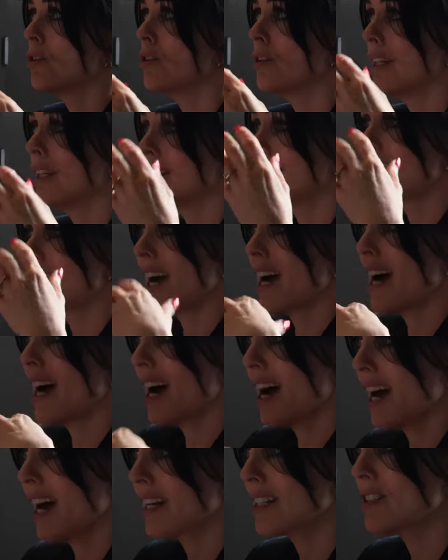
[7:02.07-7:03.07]
You need to
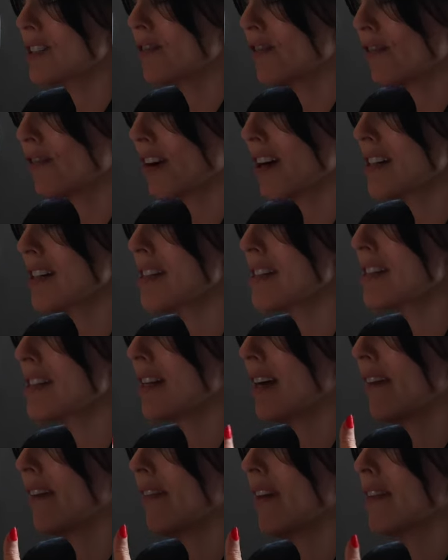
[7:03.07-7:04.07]
act first
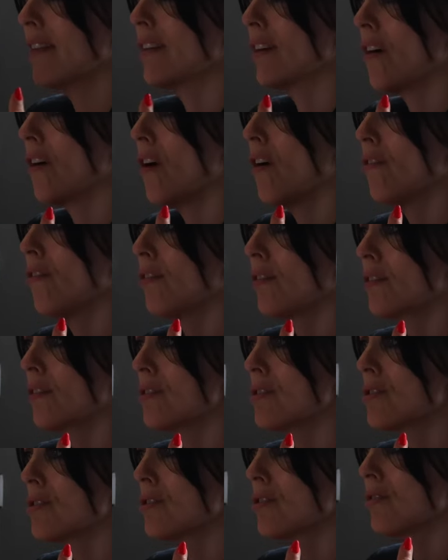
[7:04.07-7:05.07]
and then the
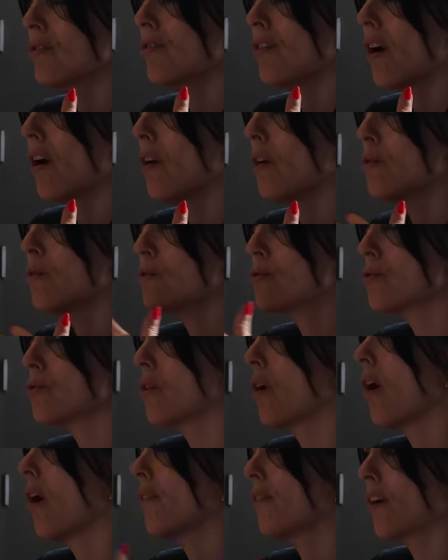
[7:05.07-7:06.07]
confidence follows,
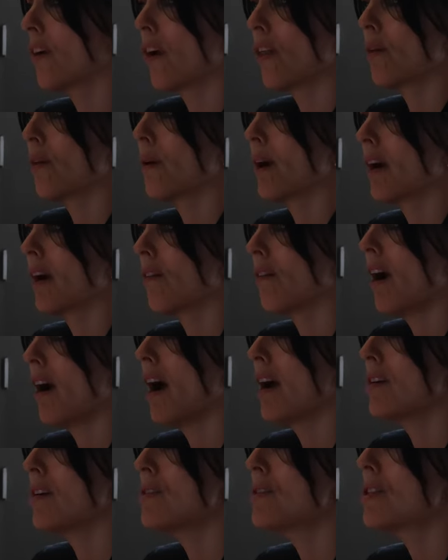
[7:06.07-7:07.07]
not the other way
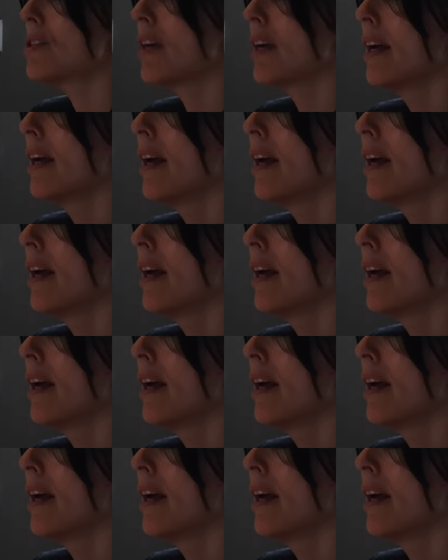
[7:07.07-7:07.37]
around.